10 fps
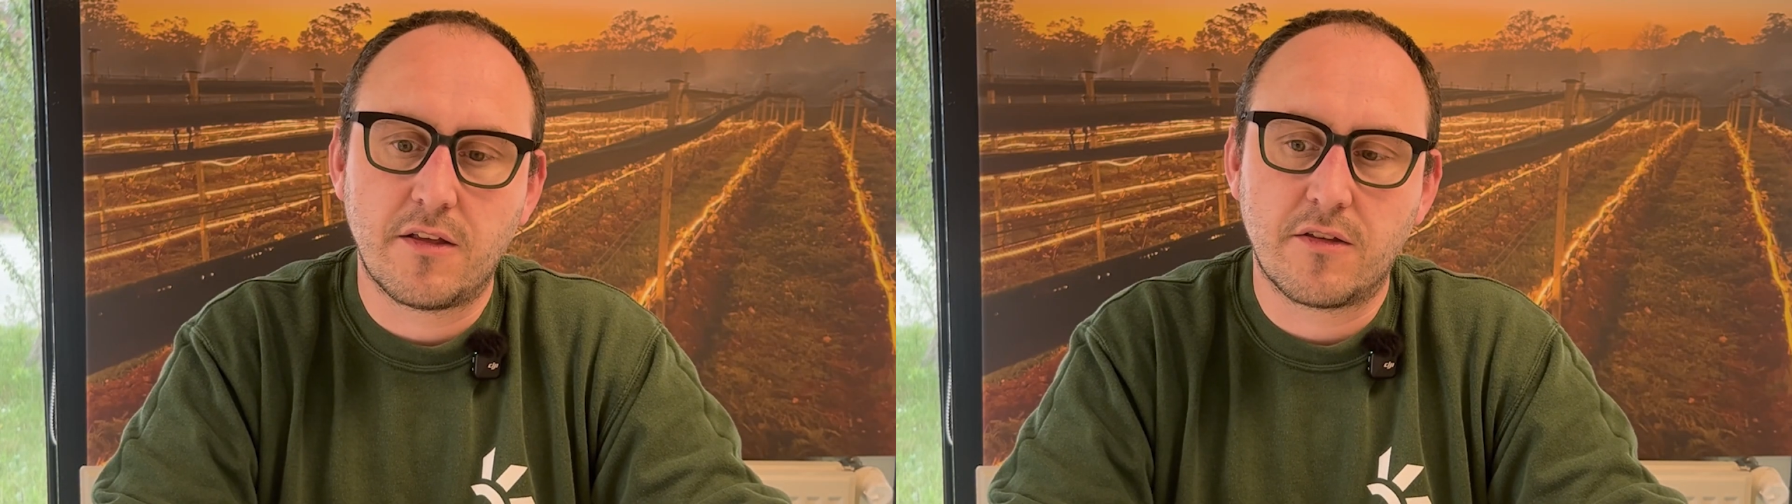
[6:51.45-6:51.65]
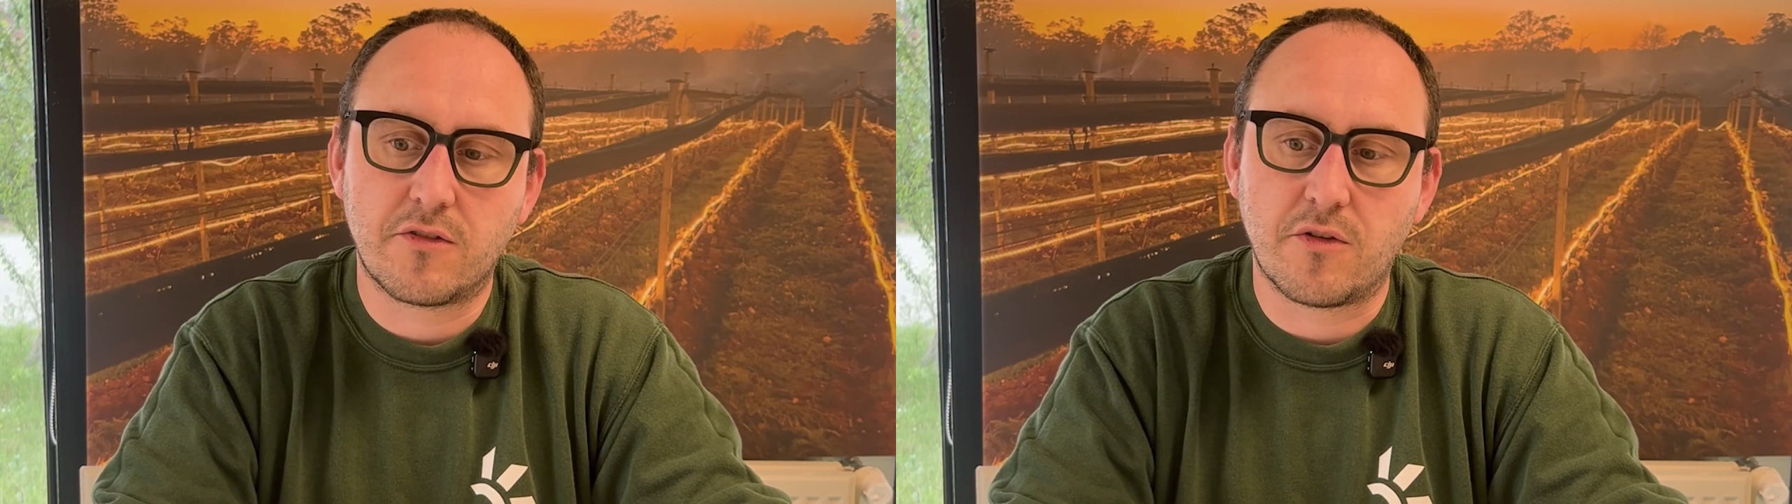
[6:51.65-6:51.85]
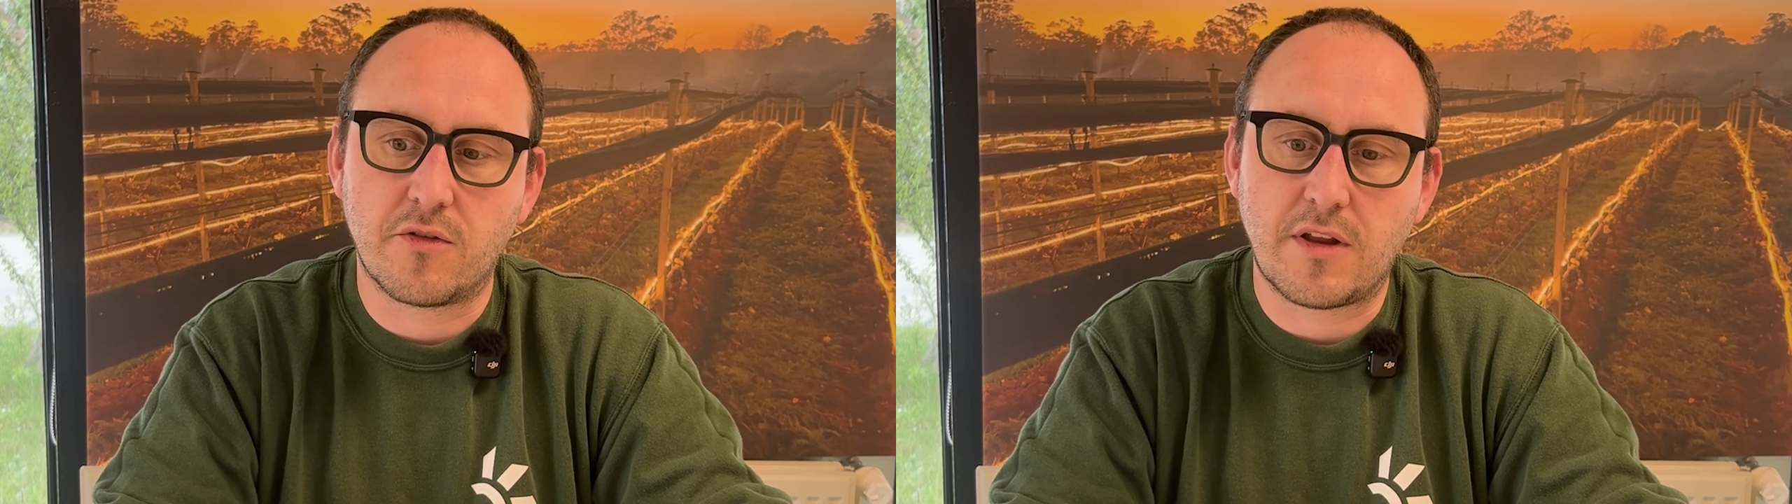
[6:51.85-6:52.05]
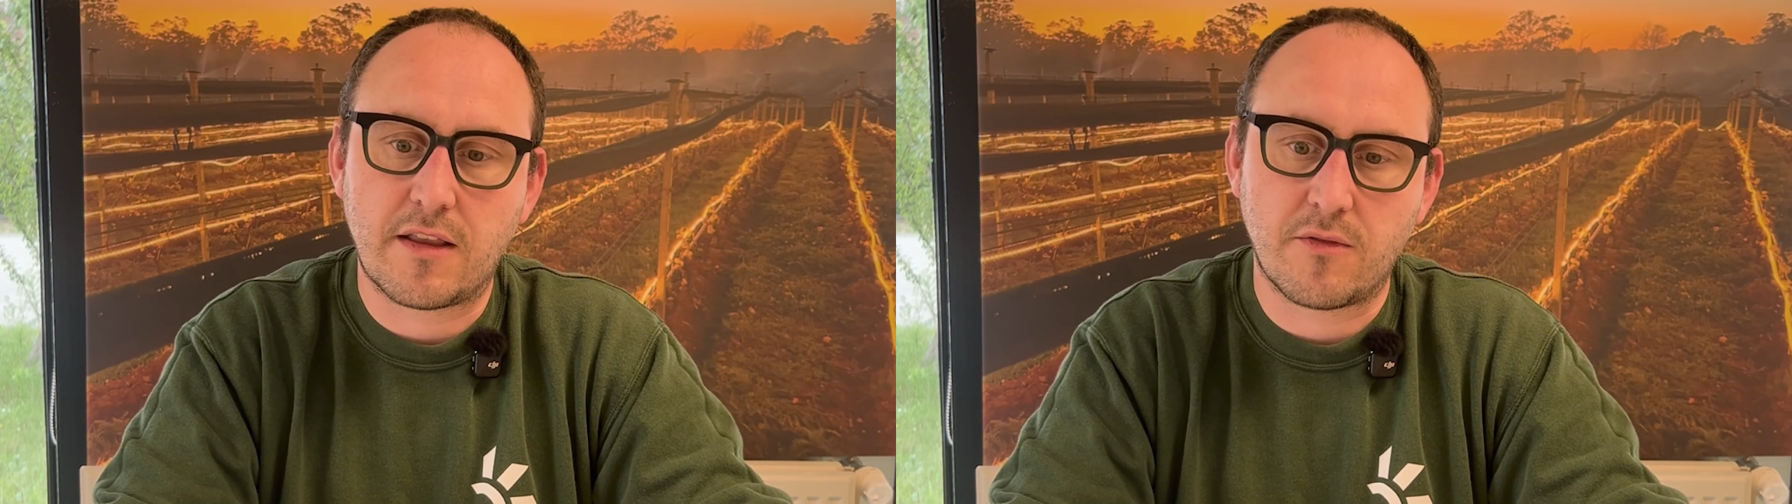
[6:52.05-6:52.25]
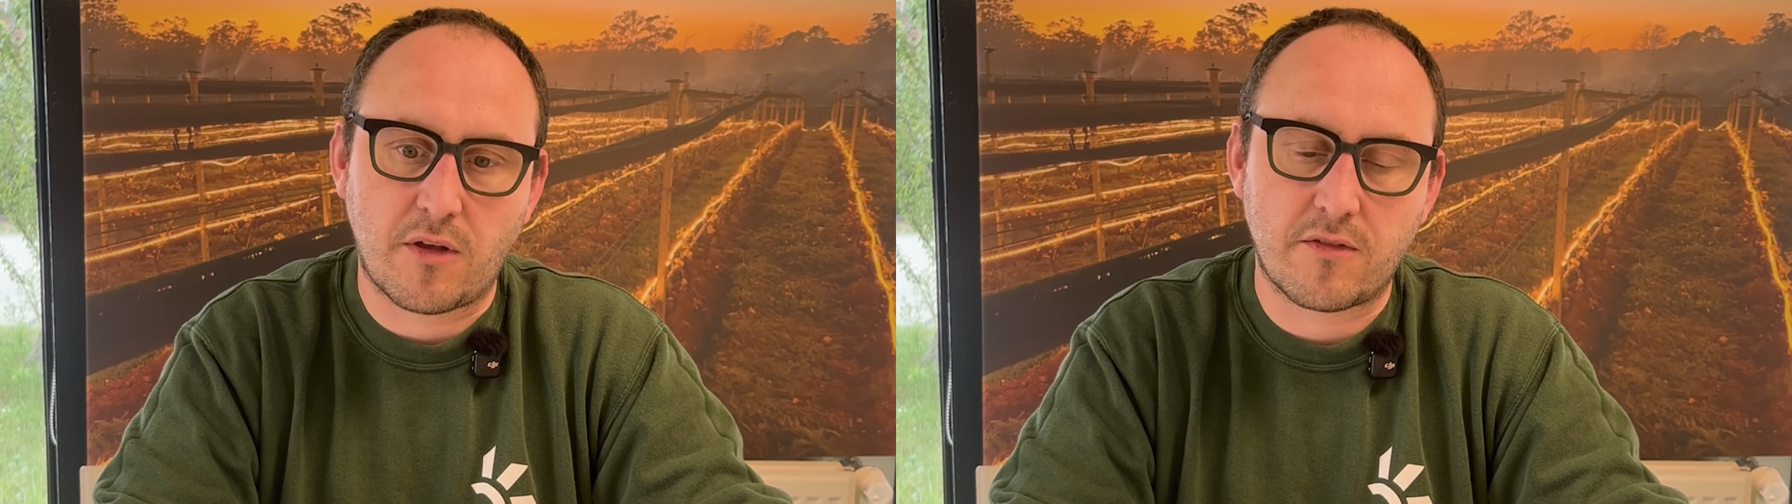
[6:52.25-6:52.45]
So
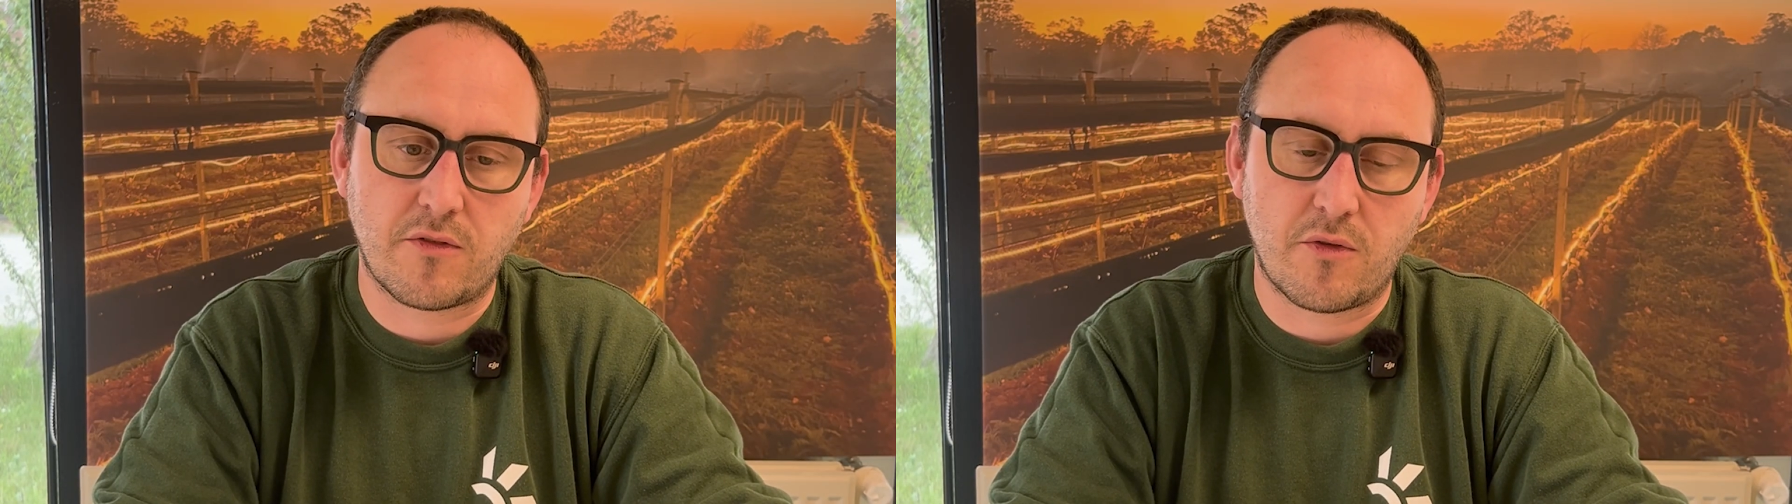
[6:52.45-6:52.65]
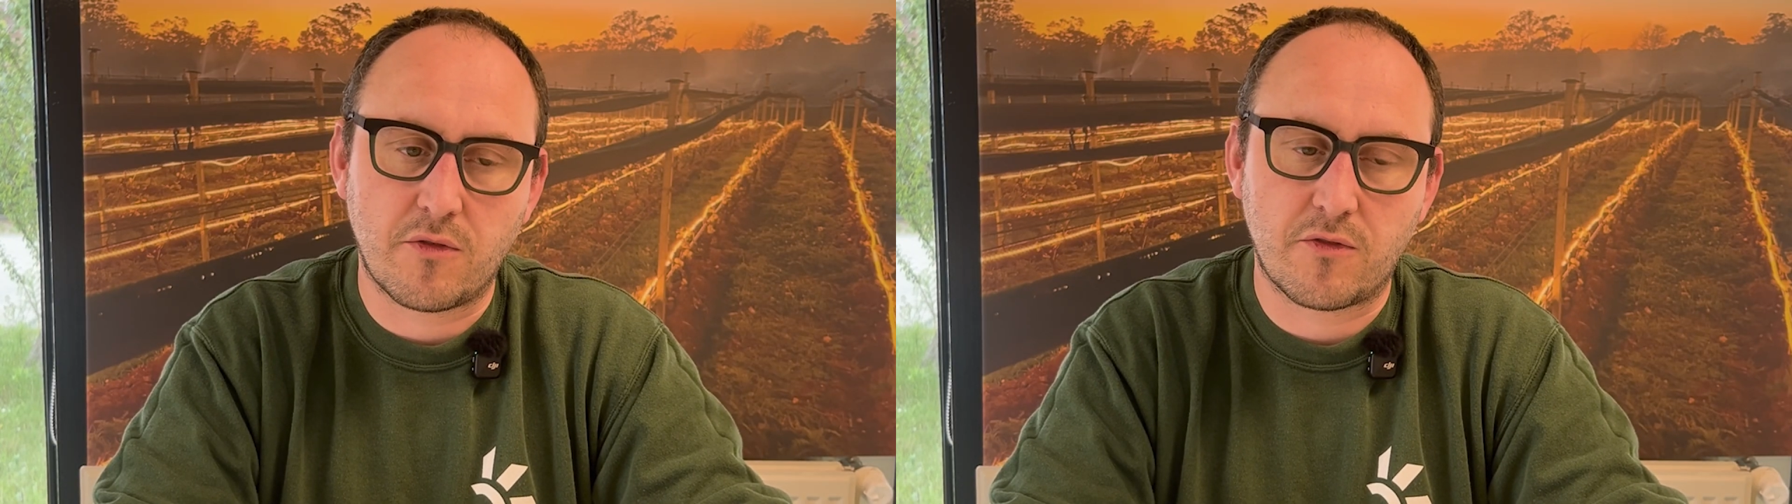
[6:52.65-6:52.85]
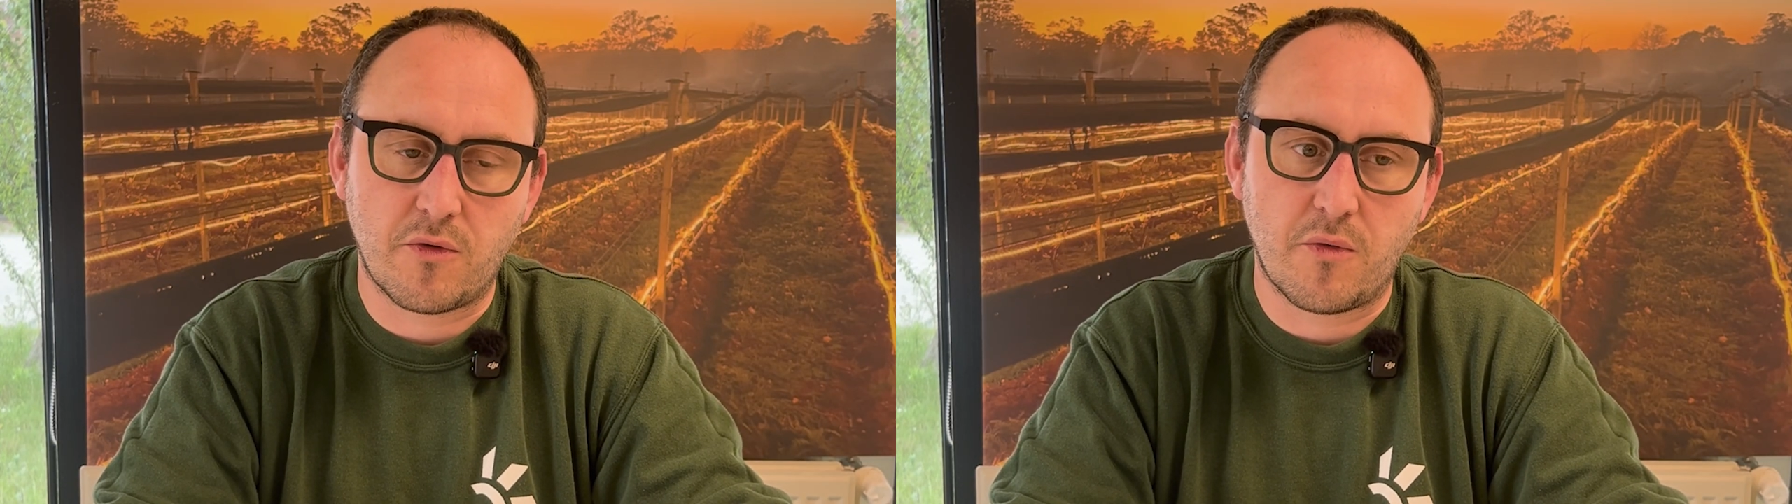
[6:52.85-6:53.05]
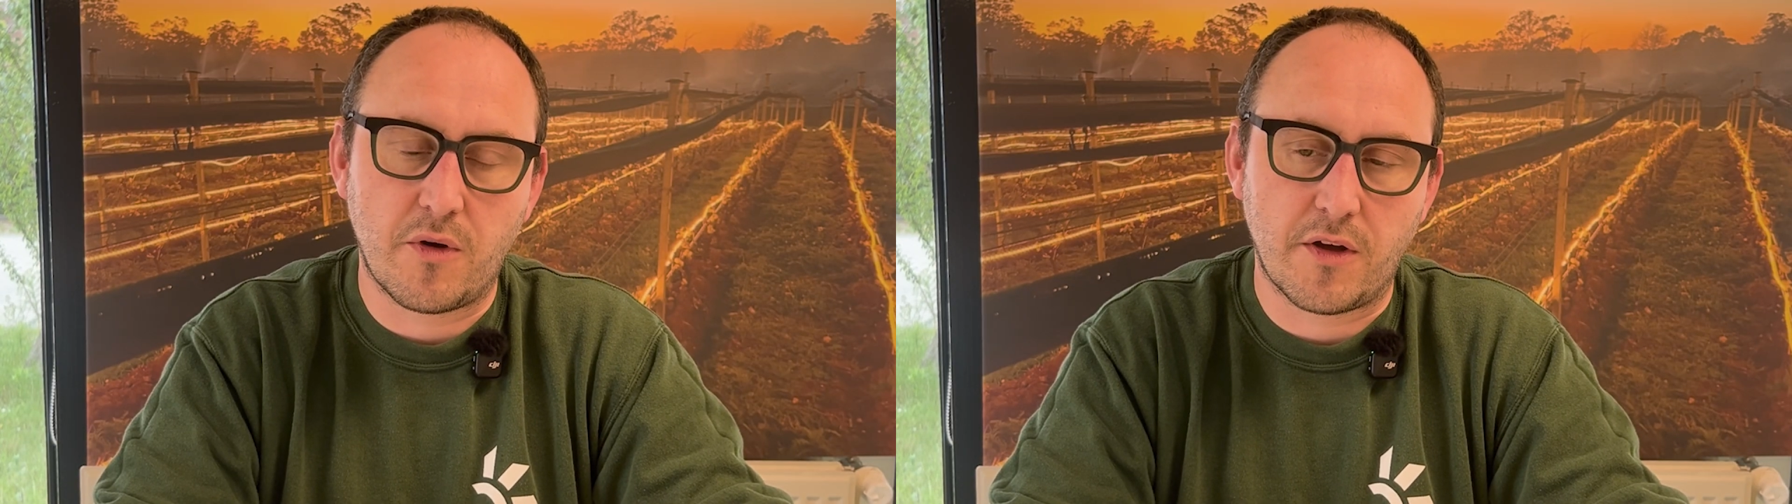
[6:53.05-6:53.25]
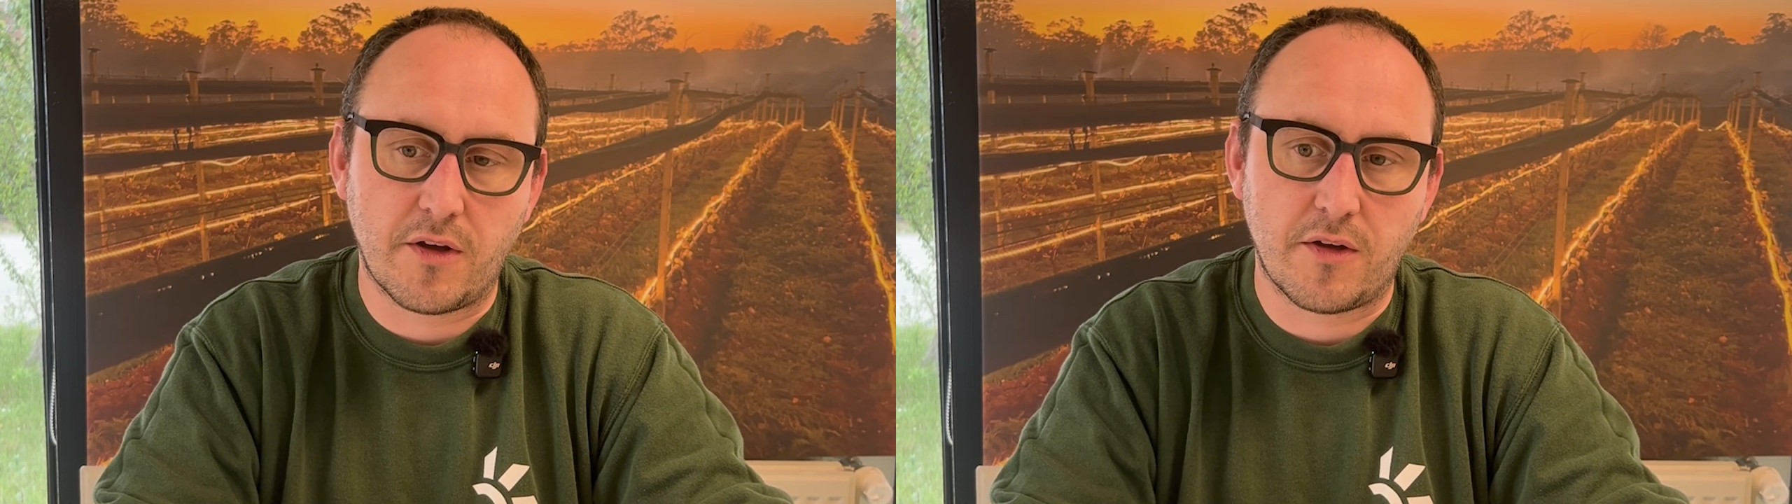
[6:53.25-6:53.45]
that was also
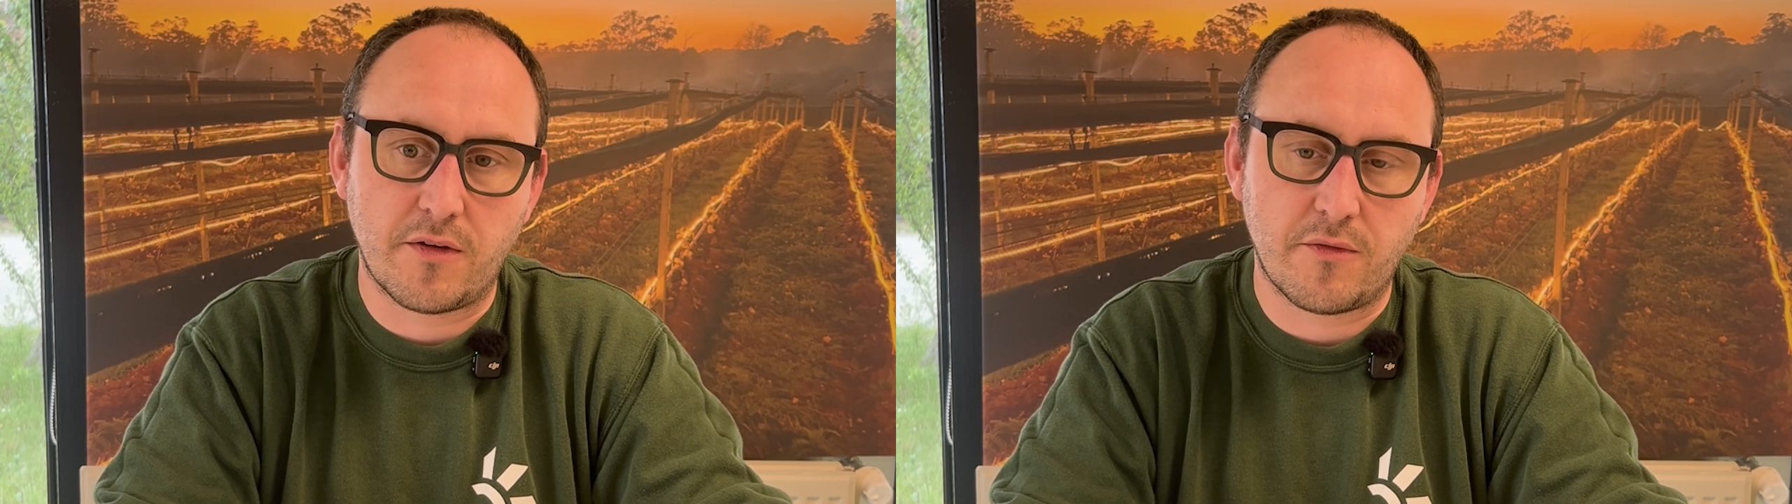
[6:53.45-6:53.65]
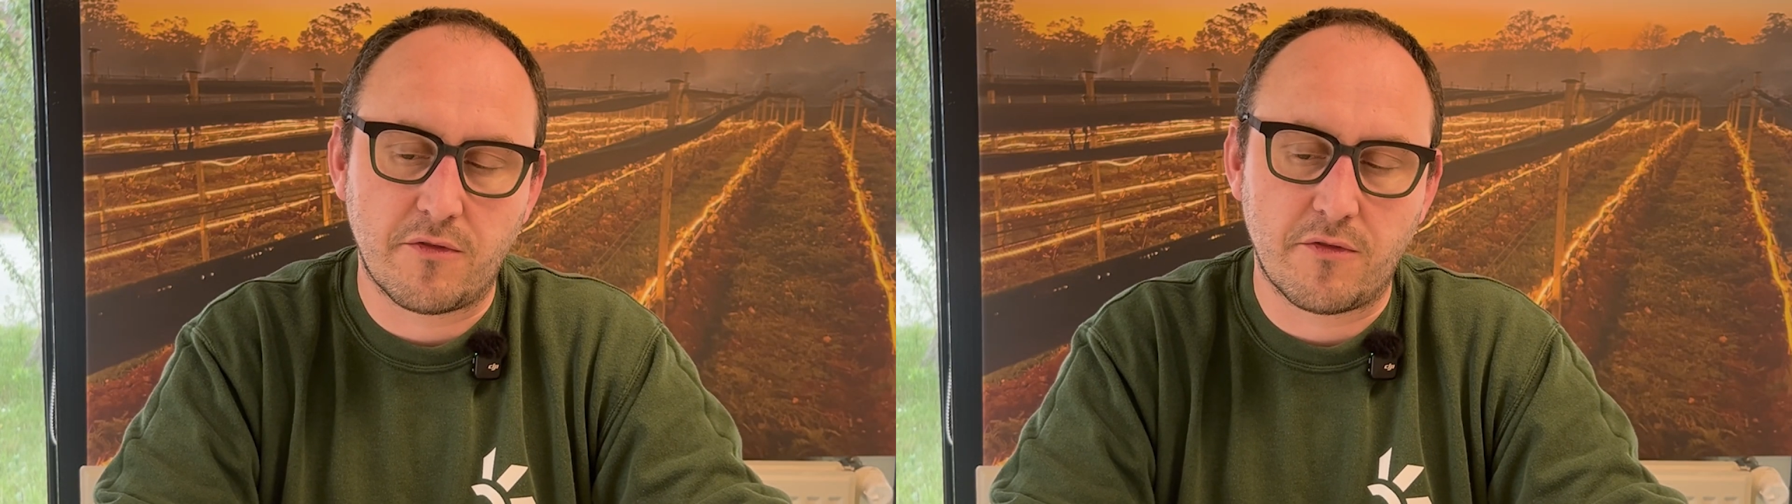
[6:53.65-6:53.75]
a